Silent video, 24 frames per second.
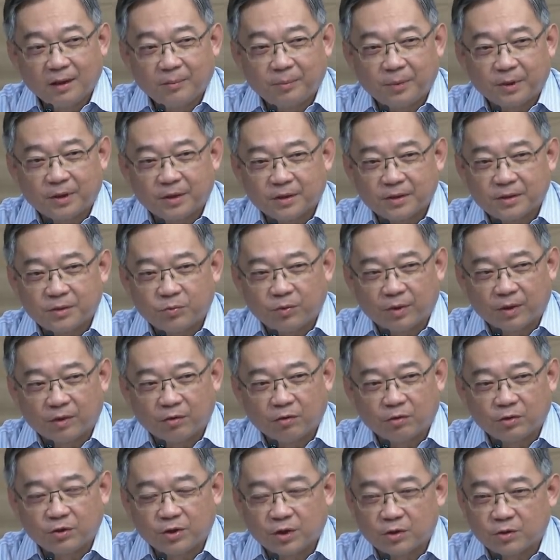because we are
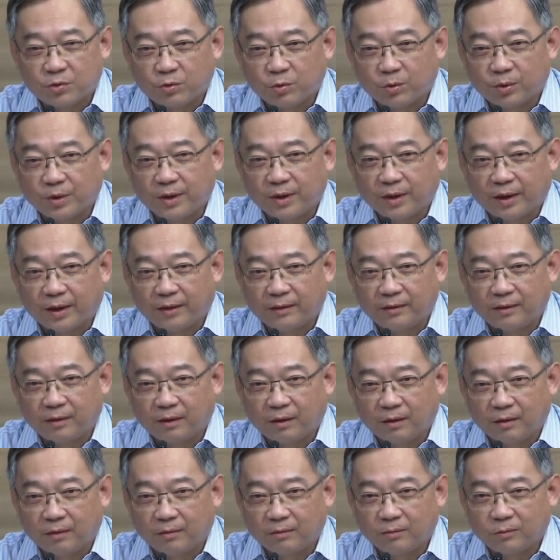not just looking at
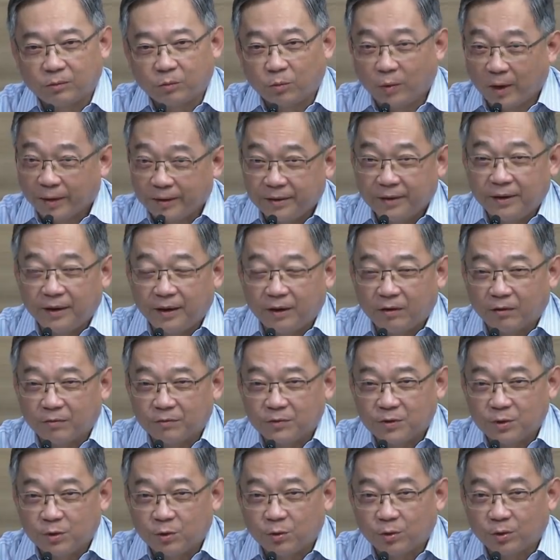1 day of
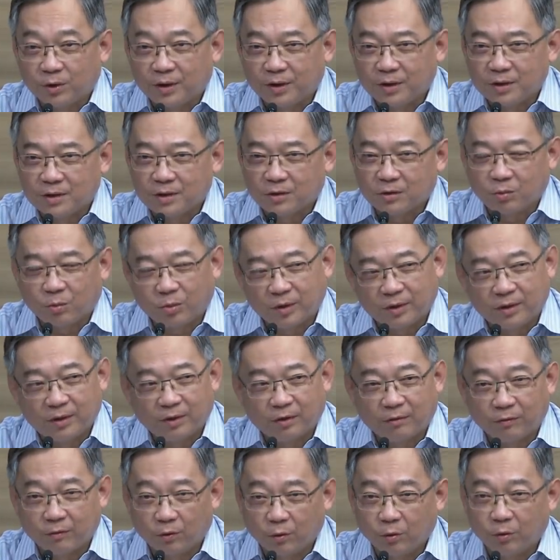zero cases, 1 day
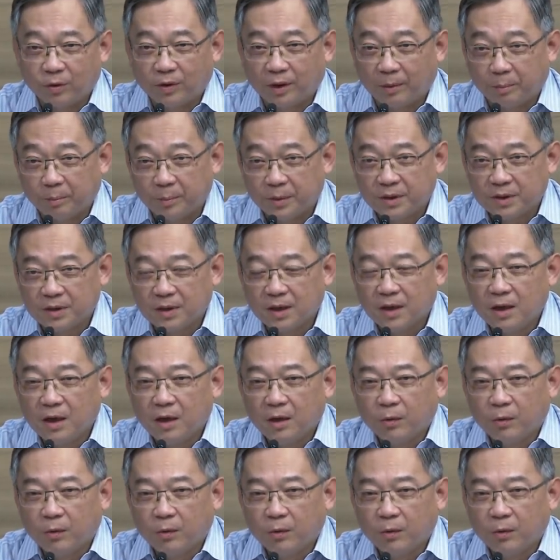of low numbers.